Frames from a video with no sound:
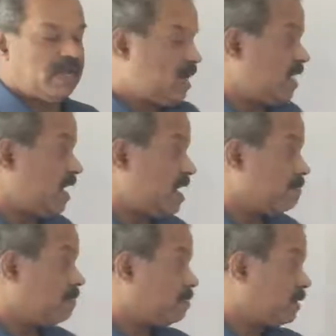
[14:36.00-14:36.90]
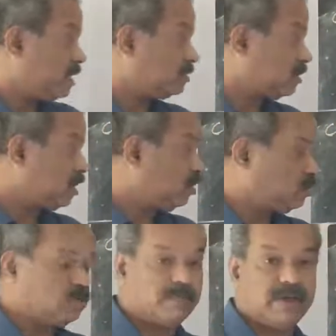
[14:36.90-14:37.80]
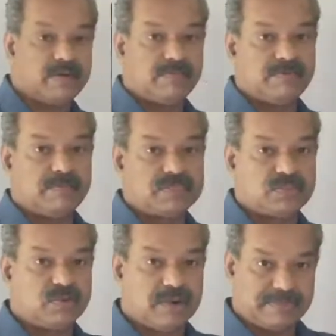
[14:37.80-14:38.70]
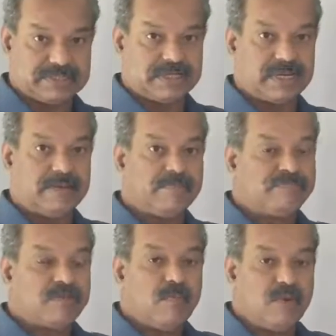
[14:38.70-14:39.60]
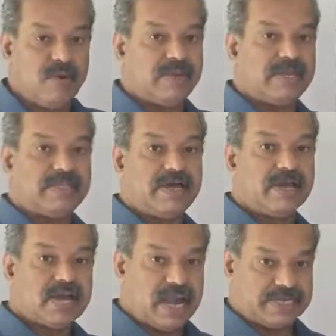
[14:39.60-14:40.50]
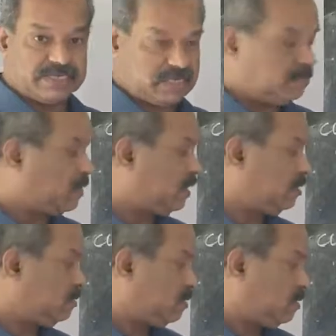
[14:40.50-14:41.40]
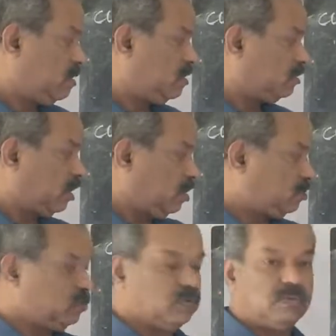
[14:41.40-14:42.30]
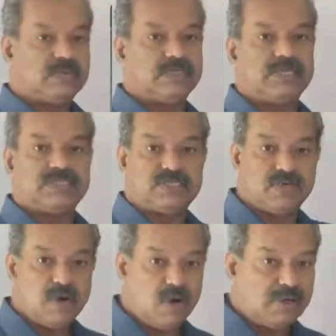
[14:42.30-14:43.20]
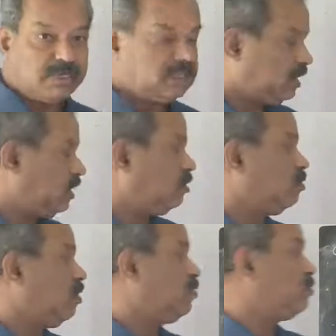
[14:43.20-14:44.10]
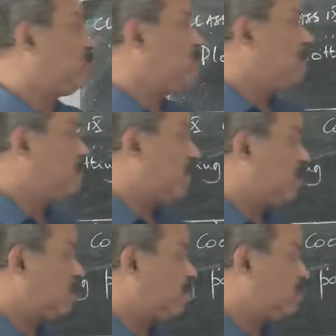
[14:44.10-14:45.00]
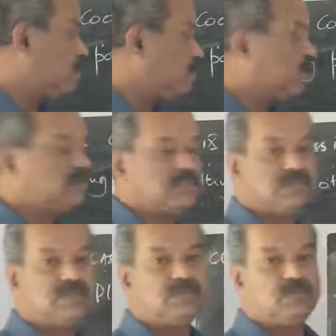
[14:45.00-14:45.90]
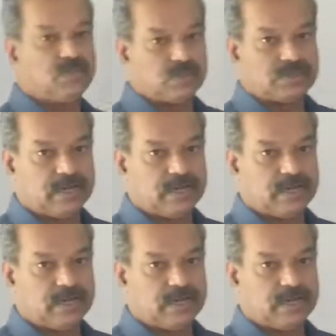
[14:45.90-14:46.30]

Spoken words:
Number pair 3 2, pair of numbers 2 represent a point in the Cartesian plane. 3 2 is not equal to pair of numbers 2